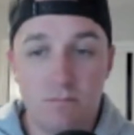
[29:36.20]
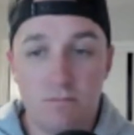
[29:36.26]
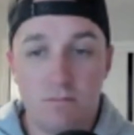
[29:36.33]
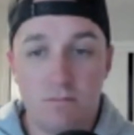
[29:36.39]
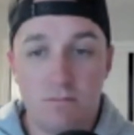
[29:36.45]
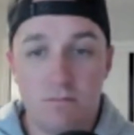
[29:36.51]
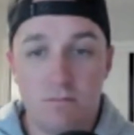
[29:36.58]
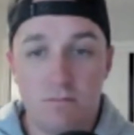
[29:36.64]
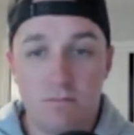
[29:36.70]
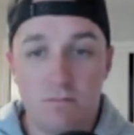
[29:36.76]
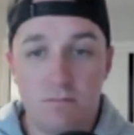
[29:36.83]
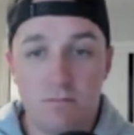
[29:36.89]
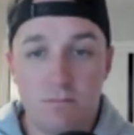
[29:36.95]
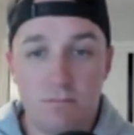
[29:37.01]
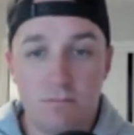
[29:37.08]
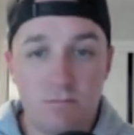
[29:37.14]

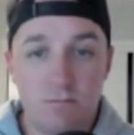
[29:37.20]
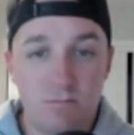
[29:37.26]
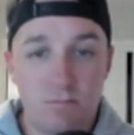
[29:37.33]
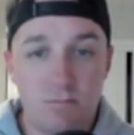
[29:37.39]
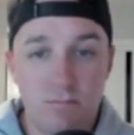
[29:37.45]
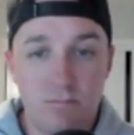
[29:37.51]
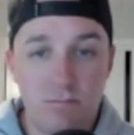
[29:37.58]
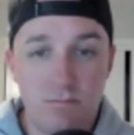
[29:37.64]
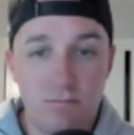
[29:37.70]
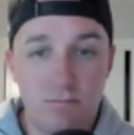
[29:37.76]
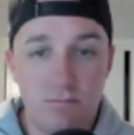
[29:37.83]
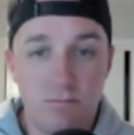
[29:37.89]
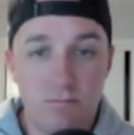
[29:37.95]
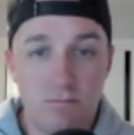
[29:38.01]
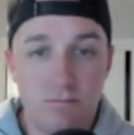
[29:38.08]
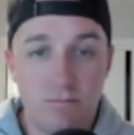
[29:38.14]

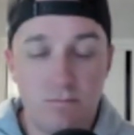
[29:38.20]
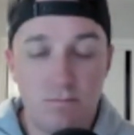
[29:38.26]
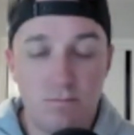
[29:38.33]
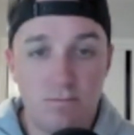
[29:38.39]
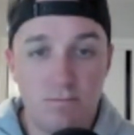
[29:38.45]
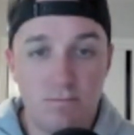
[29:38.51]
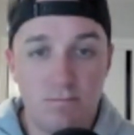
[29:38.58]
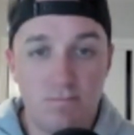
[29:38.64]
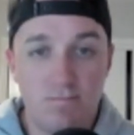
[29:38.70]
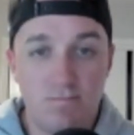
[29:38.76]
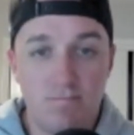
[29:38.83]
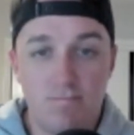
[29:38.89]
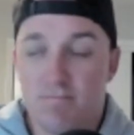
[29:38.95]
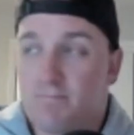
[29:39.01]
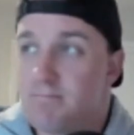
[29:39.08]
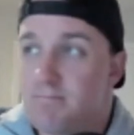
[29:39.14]

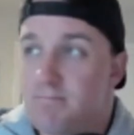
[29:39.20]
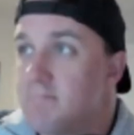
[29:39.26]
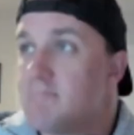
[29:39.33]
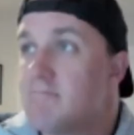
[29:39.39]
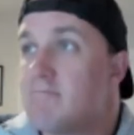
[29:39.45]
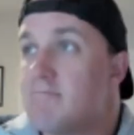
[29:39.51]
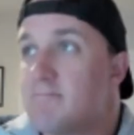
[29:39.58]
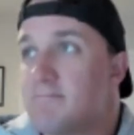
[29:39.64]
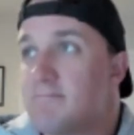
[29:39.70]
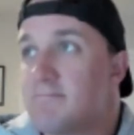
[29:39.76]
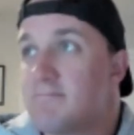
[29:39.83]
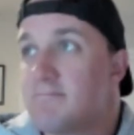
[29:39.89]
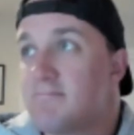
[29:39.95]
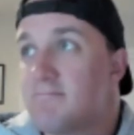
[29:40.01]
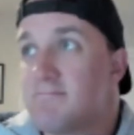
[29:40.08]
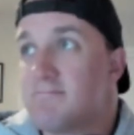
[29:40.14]

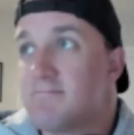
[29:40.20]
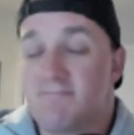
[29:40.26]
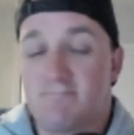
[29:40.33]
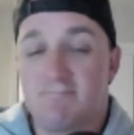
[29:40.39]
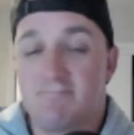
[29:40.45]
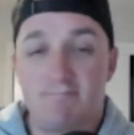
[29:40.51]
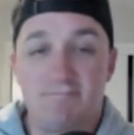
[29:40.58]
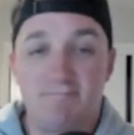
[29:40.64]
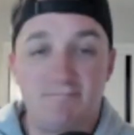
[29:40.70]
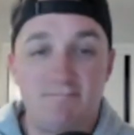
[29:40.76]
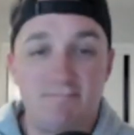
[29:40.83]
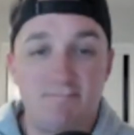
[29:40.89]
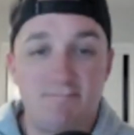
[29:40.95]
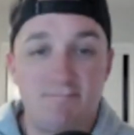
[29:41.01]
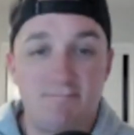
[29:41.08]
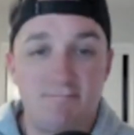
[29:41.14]

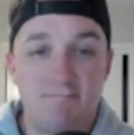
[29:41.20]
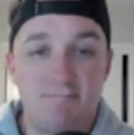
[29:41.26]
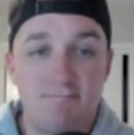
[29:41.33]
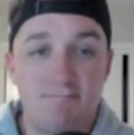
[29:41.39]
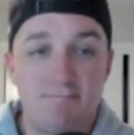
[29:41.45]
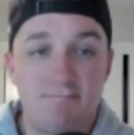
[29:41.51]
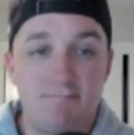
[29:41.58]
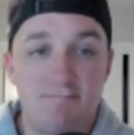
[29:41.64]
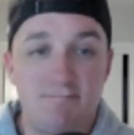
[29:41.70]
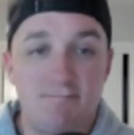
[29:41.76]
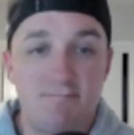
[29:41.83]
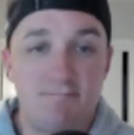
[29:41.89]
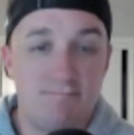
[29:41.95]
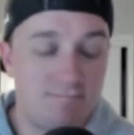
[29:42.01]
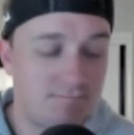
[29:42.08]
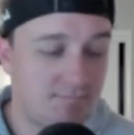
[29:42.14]

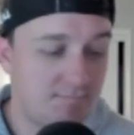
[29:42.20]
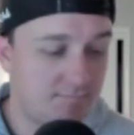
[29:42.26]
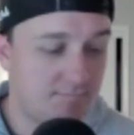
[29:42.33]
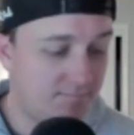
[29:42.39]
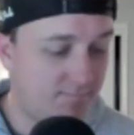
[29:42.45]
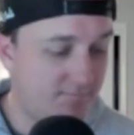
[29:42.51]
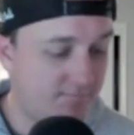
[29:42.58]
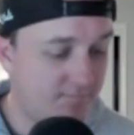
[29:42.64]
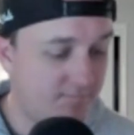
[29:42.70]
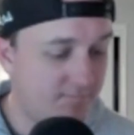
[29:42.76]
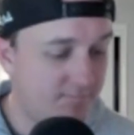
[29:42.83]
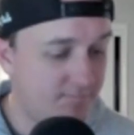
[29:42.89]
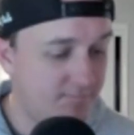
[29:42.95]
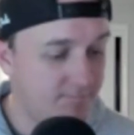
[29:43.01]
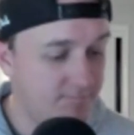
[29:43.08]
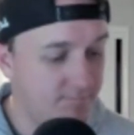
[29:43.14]

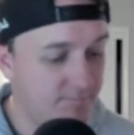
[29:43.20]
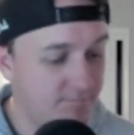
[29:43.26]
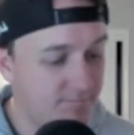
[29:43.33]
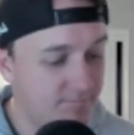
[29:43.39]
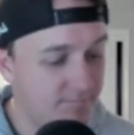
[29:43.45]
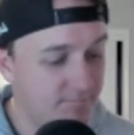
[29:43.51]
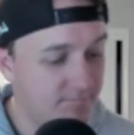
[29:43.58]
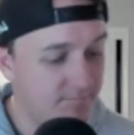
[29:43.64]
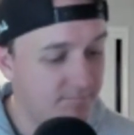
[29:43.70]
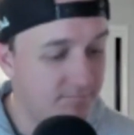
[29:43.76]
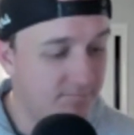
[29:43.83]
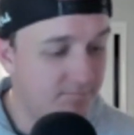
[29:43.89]
[no speech]